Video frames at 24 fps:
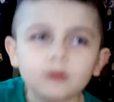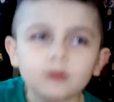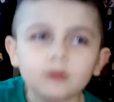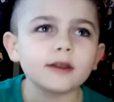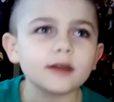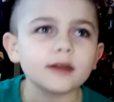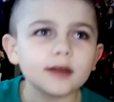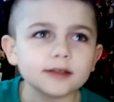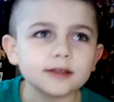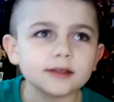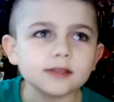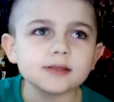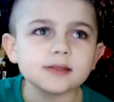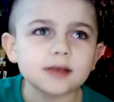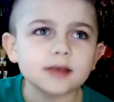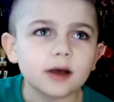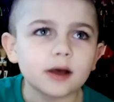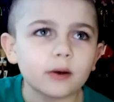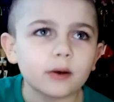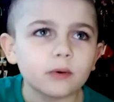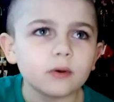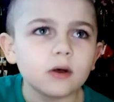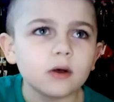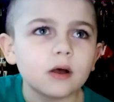going to cut this
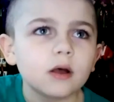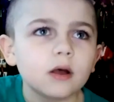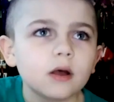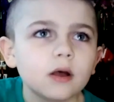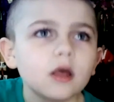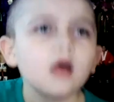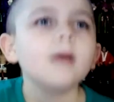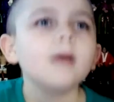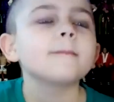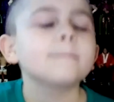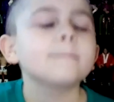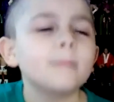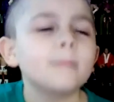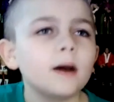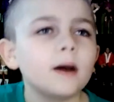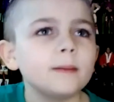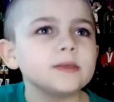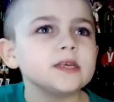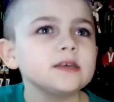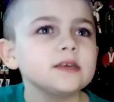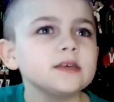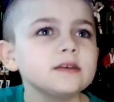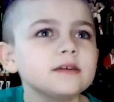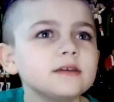out.
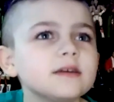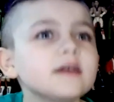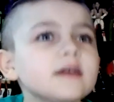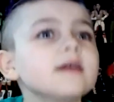Mommy,